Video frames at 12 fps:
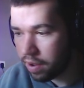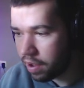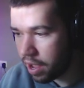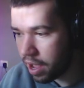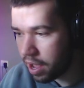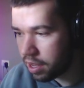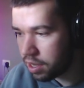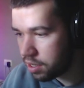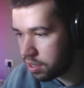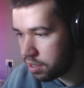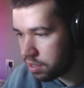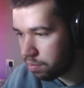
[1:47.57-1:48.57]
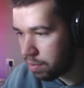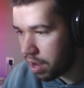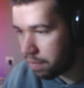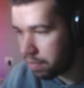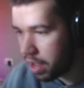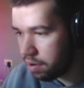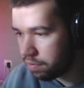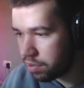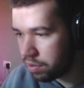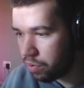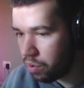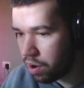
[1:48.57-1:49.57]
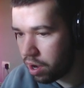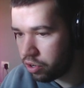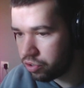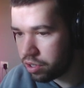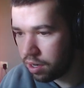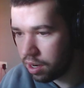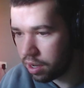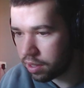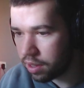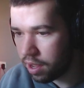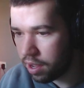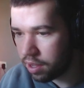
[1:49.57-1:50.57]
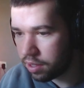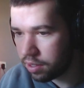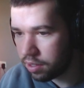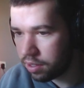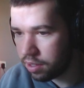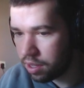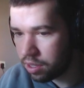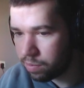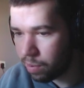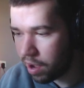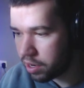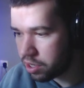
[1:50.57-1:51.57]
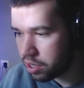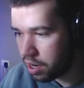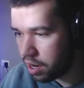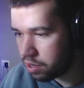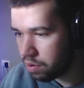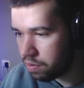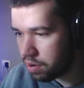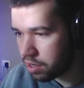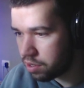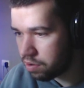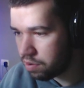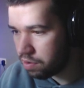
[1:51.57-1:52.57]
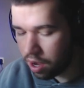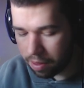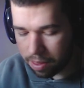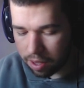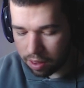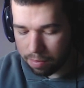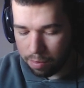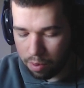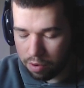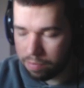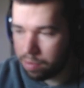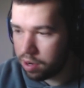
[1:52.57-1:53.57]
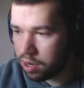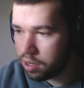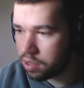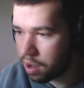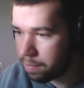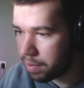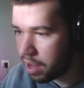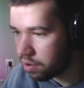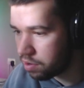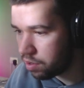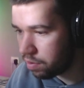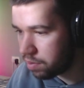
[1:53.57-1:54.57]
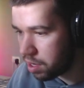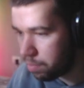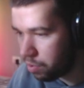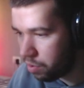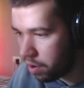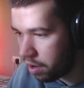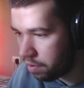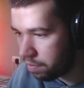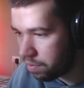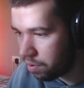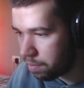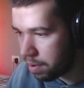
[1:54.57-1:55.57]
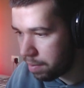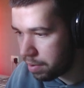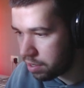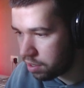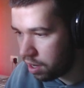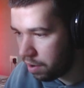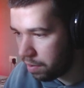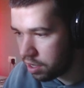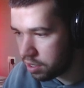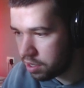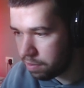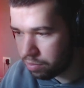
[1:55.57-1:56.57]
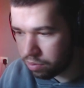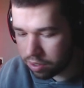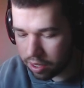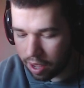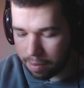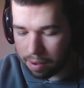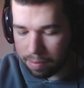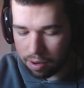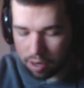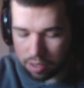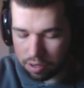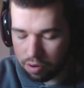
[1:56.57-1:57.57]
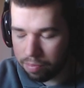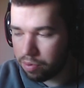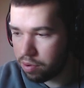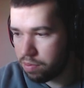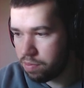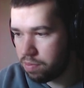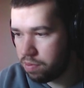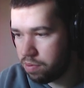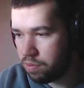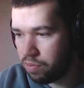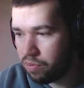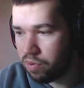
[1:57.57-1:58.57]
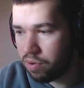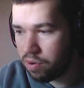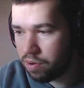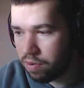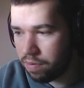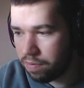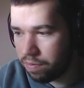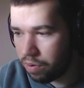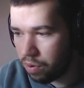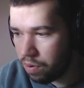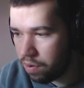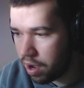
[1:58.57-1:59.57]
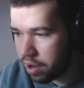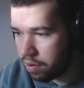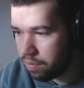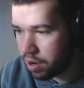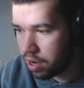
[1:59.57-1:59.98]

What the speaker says: and we have the health as 400 like that. But actually I do need to do, I think the movement needs to come down, because obviously more health, you want to be a bit slower. As simple as that, maybe like 0.4, I don't really